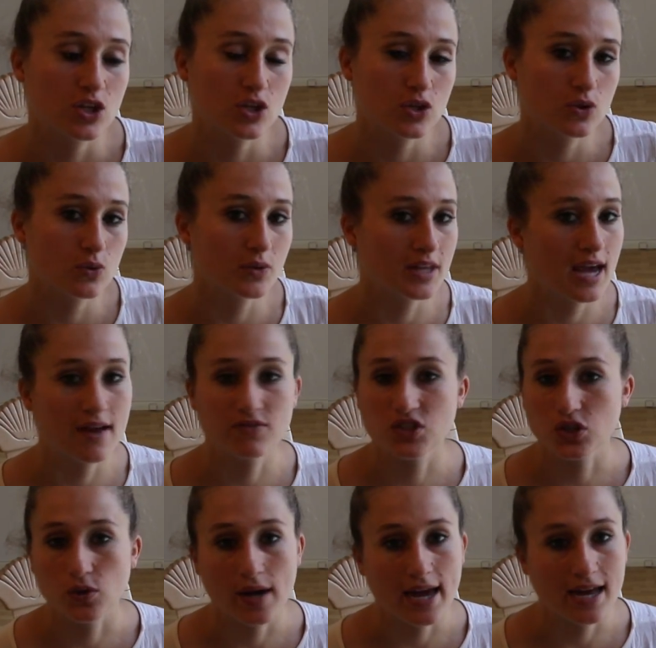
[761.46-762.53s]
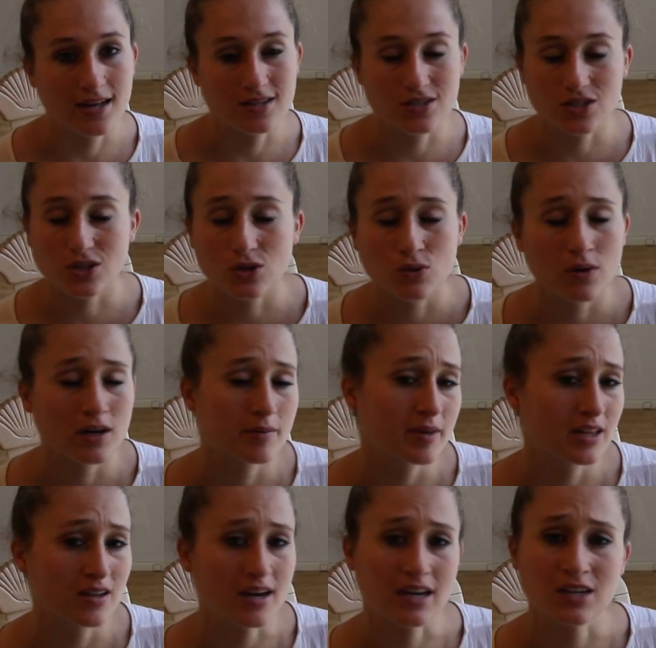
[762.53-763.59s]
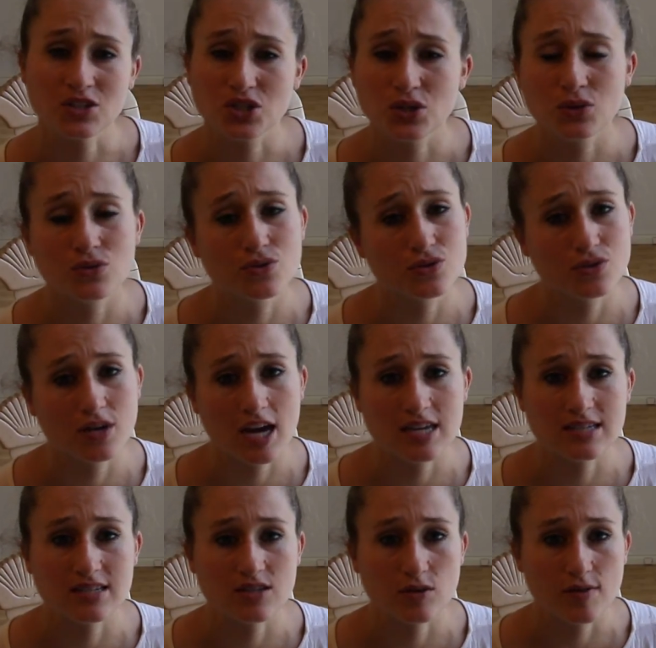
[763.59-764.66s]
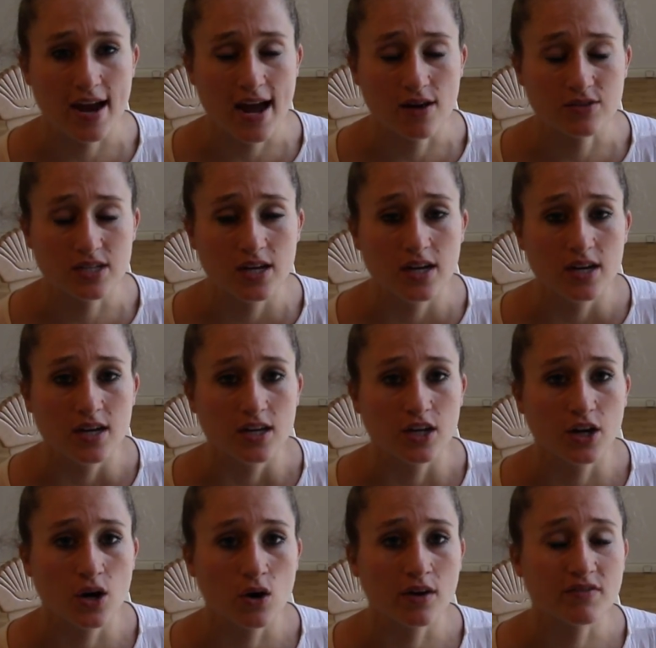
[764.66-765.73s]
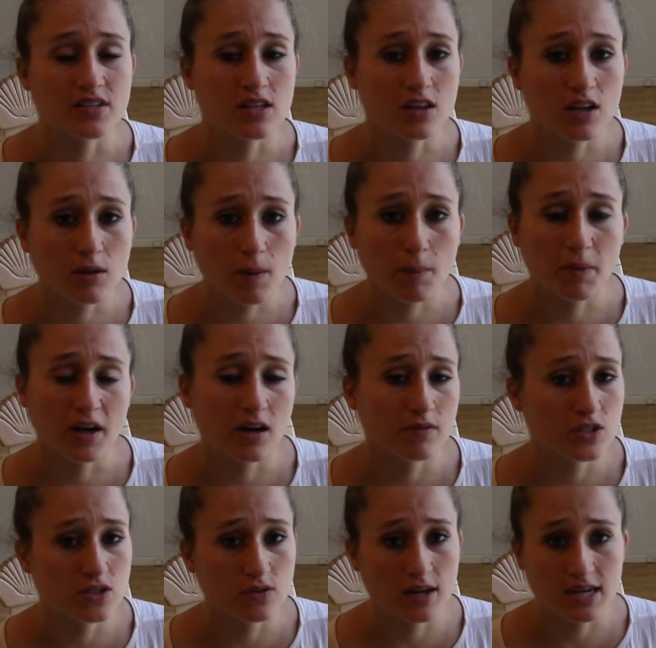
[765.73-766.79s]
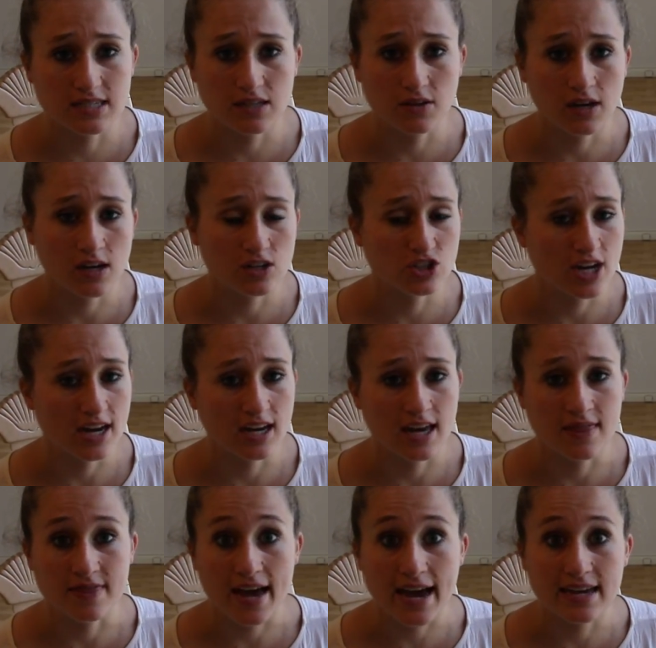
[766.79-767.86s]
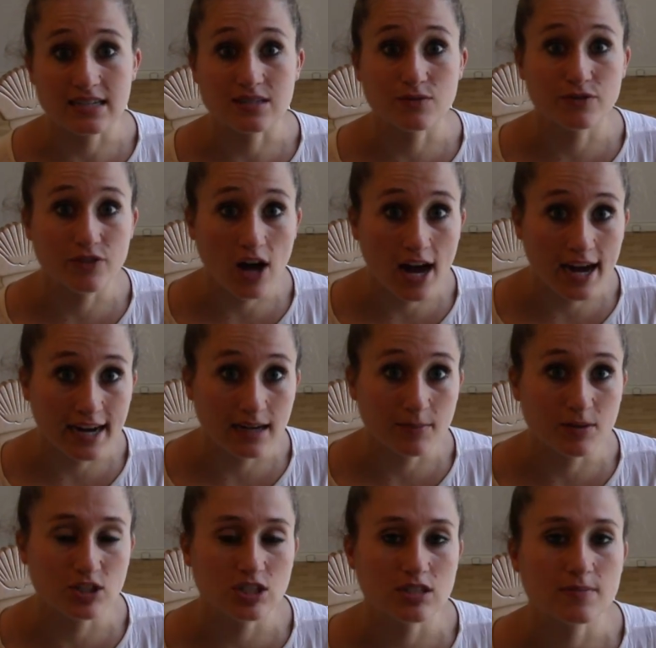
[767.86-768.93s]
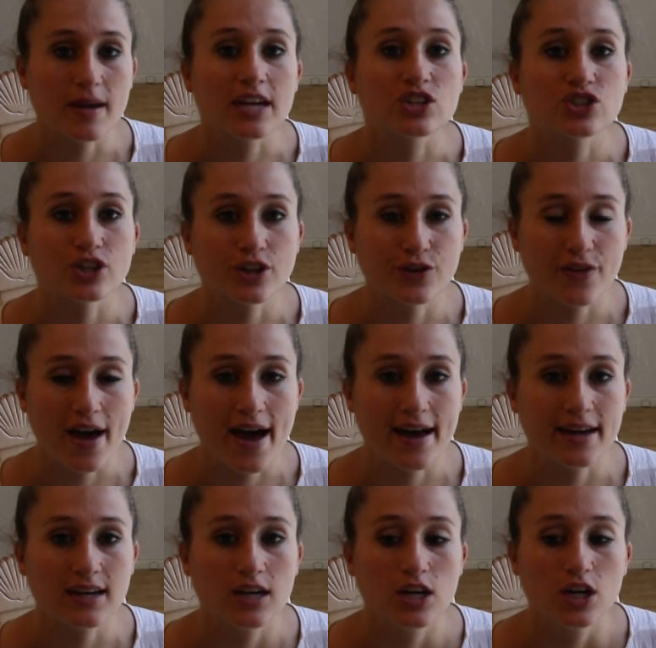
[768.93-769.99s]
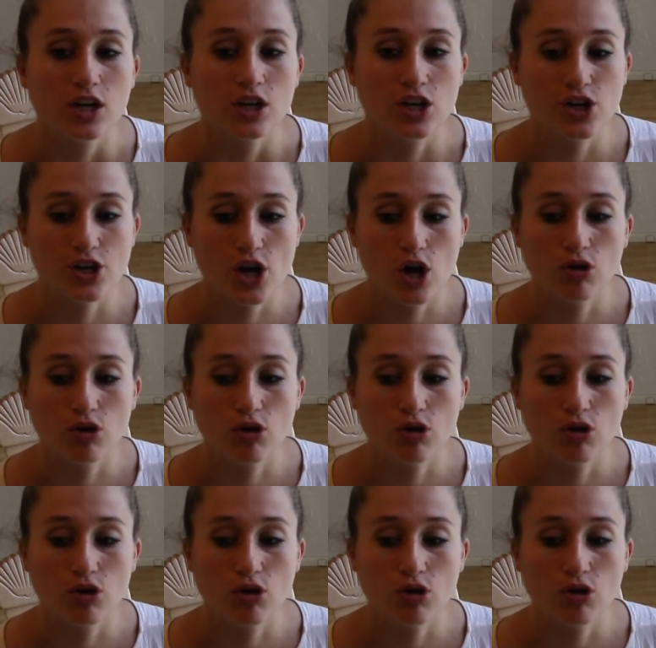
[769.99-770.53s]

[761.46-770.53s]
you only have 2 hands. You don't want to be lugging 2 suitcases around. If it's a little bit bigger of a suitcase that you need to check in, that is fine, but just make sure that you